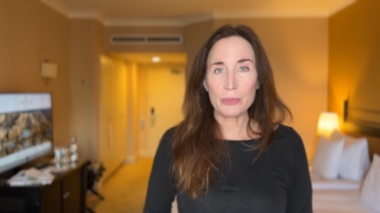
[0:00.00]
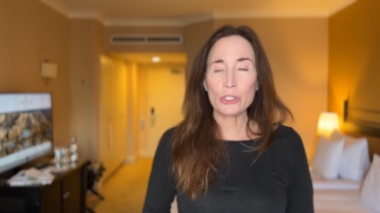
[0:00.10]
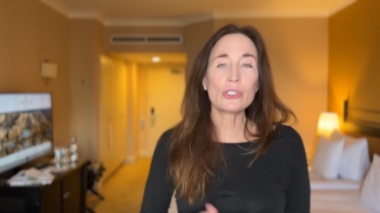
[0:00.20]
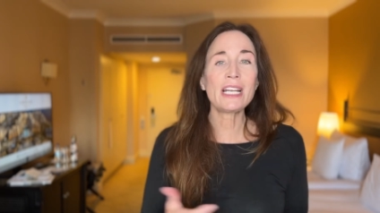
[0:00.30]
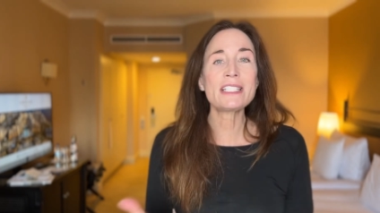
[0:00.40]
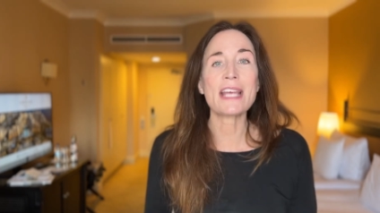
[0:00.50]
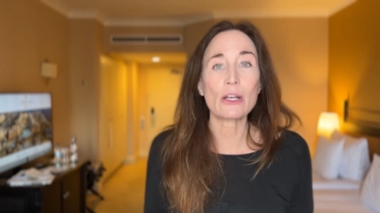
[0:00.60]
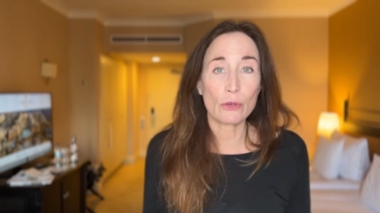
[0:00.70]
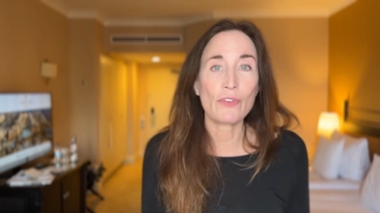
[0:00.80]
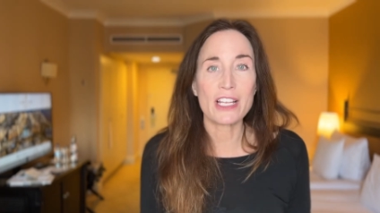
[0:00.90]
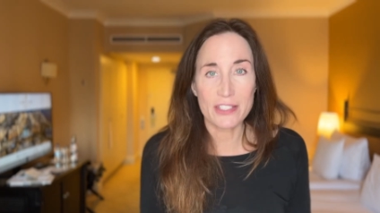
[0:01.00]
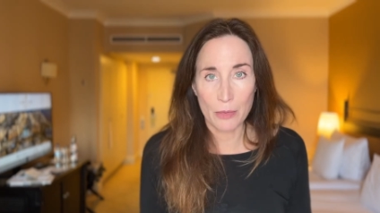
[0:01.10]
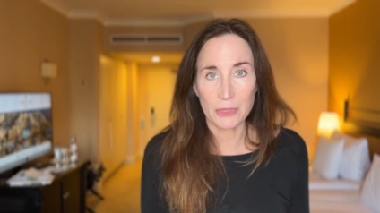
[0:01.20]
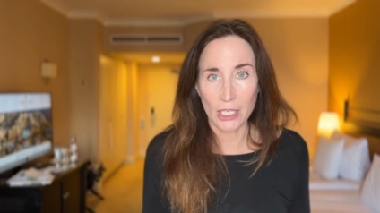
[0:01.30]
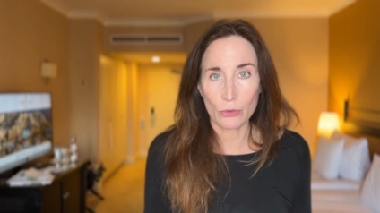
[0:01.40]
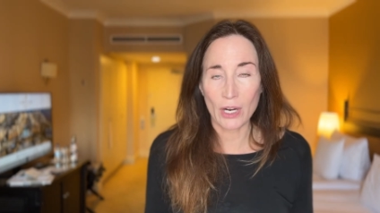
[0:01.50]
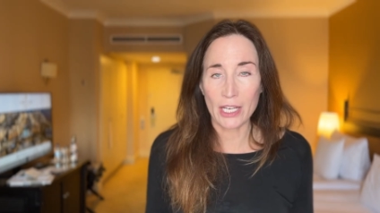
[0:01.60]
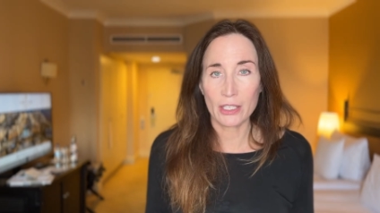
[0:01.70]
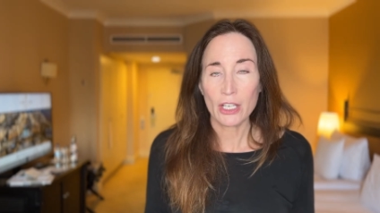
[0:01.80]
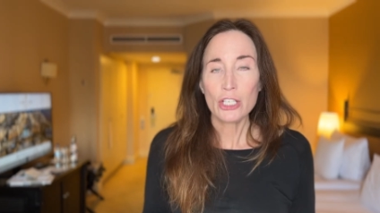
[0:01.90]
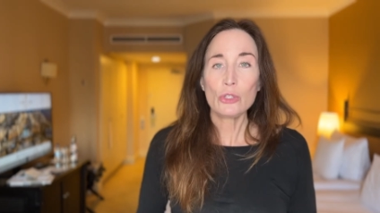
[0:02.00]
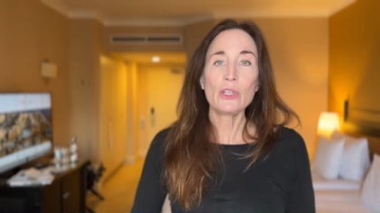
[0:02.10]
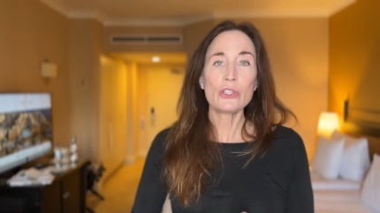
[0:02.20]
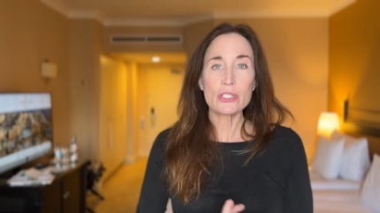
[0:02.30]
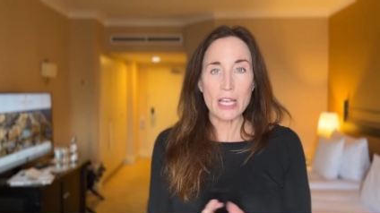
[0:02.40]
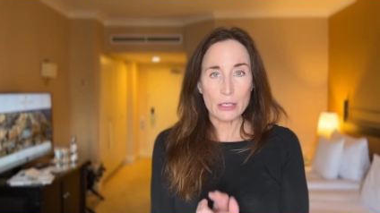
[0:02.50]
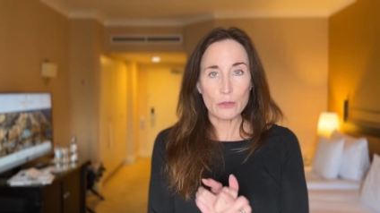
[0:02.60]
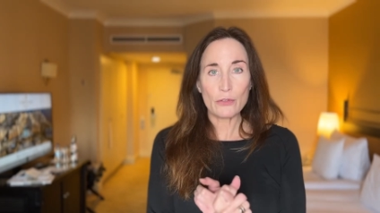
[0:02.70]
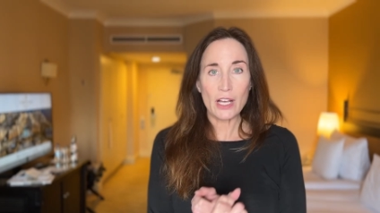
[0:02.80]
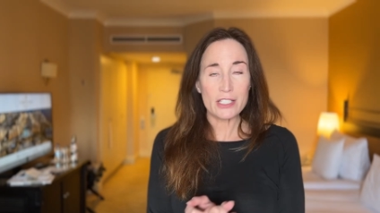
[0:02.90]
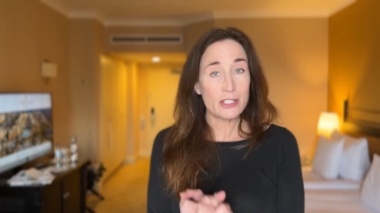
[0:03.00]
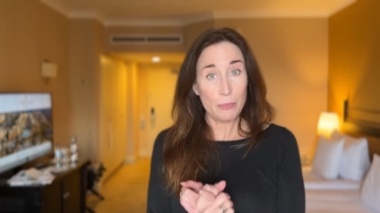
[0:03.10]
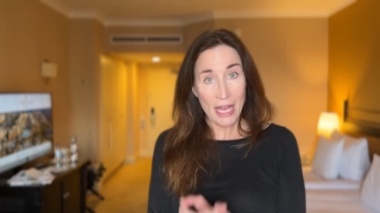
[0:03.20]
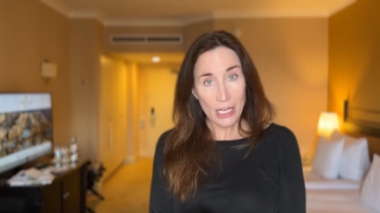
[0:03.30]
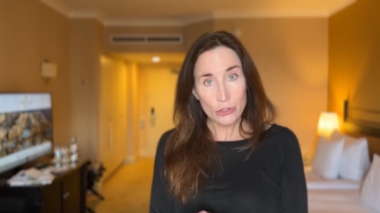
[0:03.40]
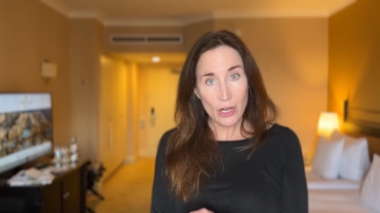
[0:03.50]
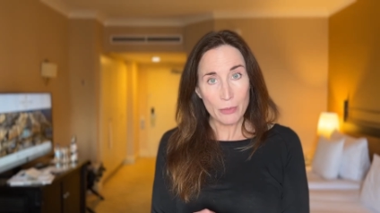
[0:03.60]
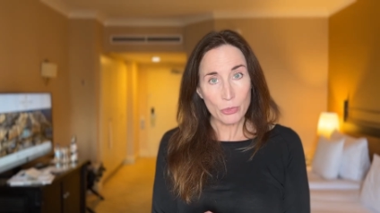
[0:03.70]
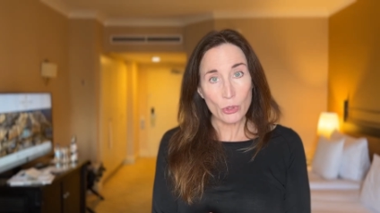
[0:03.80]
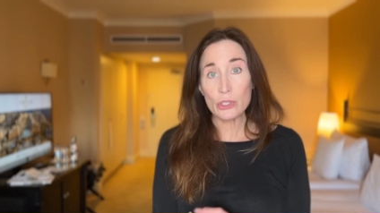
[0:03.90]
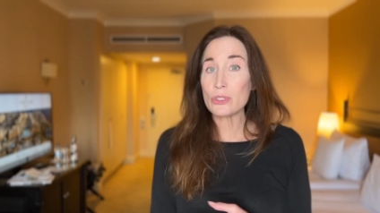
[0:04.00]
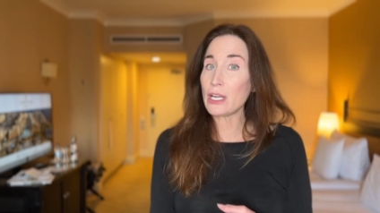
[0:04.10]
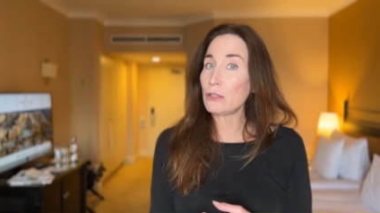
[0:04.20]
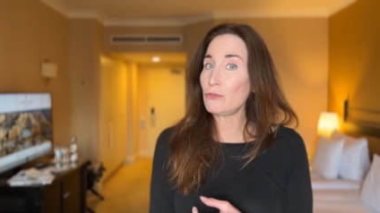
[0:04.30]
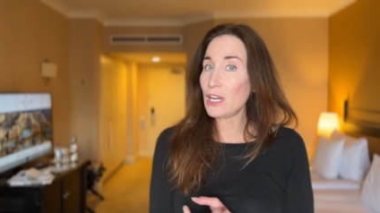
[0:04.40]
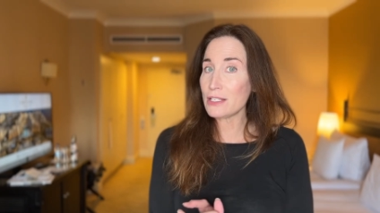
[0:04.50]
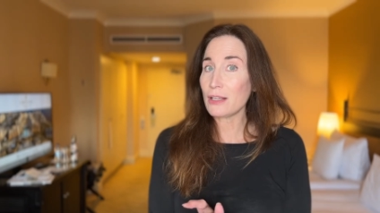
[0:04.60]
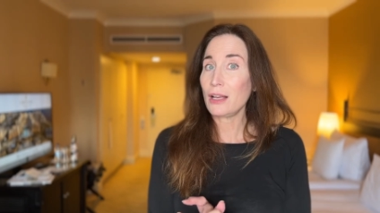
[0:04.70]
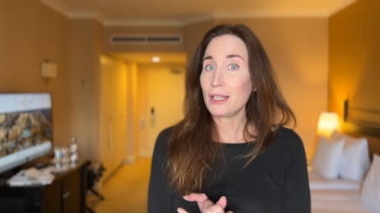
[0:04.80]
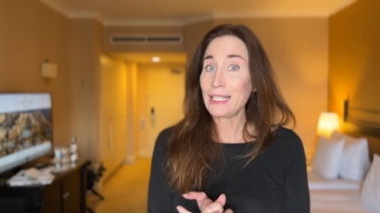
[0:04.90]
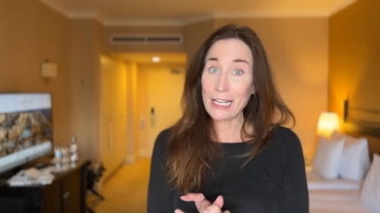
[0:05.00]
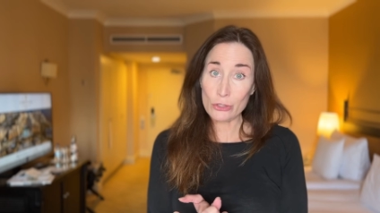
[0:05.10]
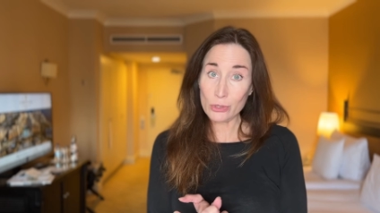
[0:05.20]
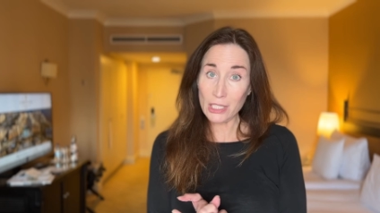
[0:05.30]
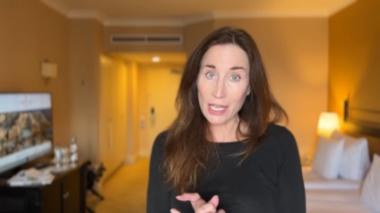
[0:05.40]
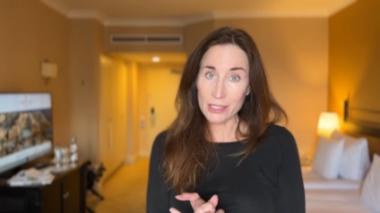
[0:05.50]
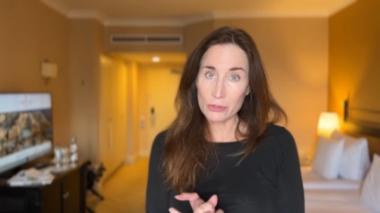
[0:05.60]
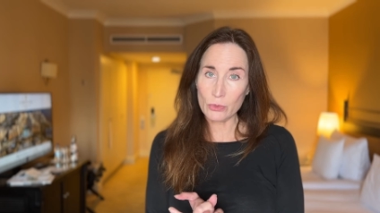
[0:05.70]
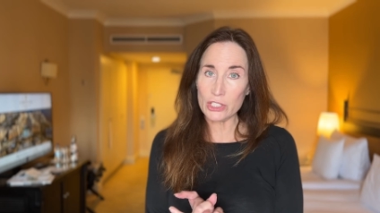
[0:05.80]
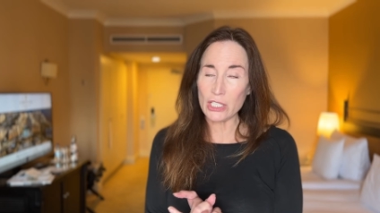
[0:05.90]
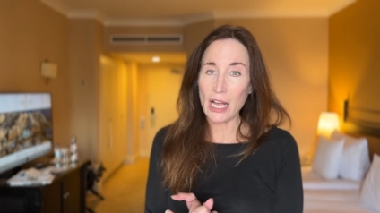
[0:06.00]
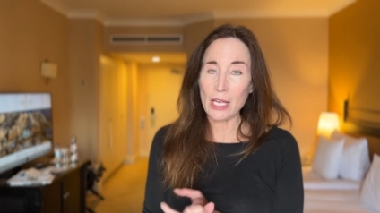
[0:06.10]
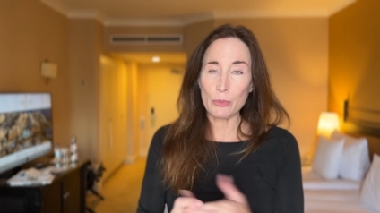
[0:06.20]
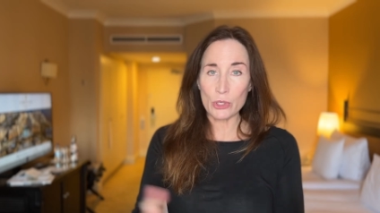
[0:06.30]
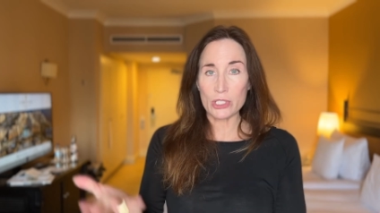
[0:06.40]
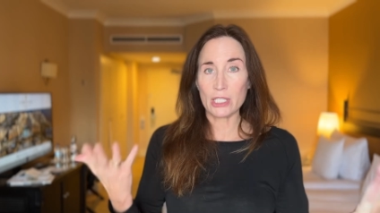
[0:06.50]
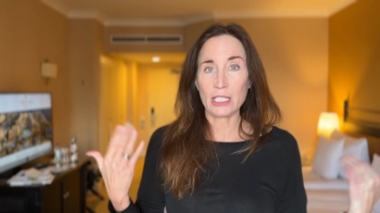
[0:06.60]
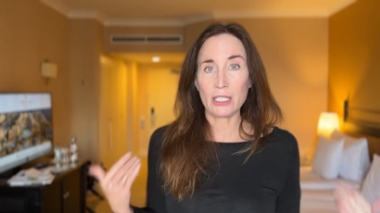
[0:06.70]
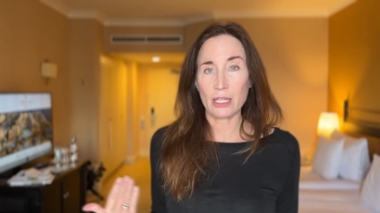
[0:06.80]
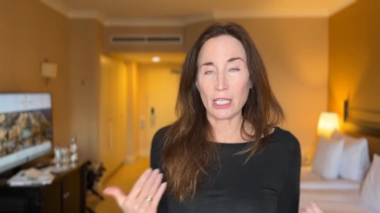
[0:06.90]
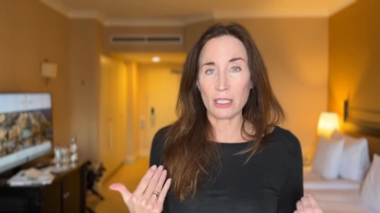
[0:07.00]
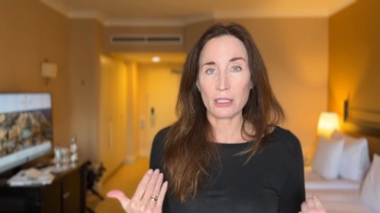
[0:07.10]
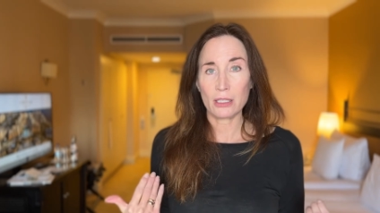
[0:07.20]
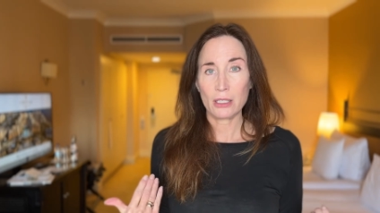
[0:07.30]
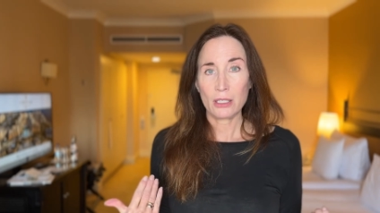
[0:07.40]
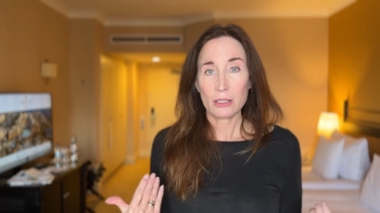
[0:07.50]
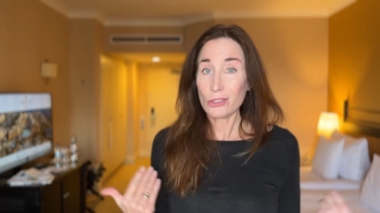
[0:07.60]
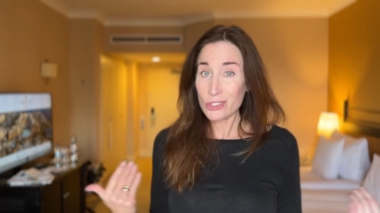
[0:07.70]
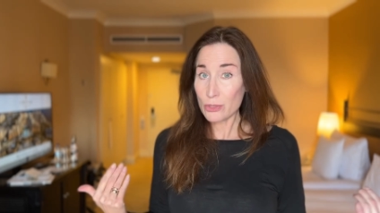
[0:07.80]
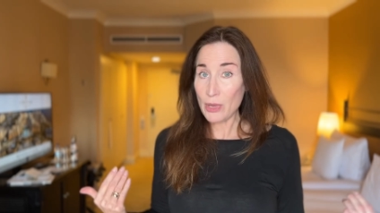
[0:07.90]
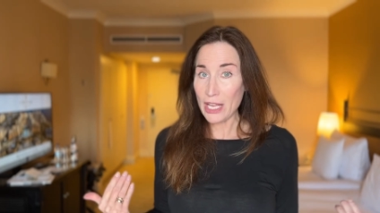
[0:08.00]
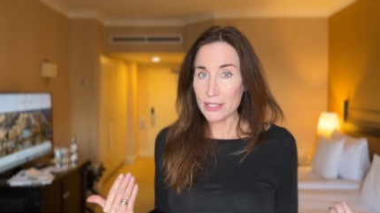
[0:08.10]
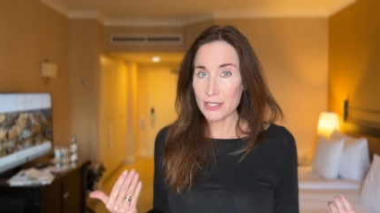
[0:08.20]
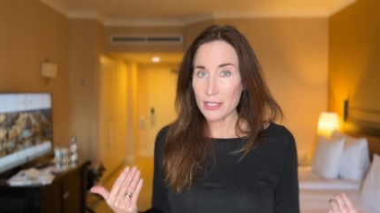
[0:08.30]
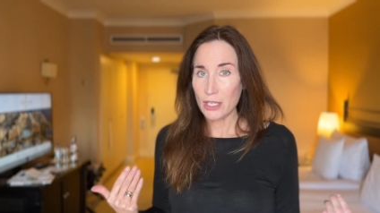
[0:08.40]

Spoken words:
you're gonna sacrifice something, right? You either sacrifice the backdrop or you sacrifice natural light, which I personally think looks the best.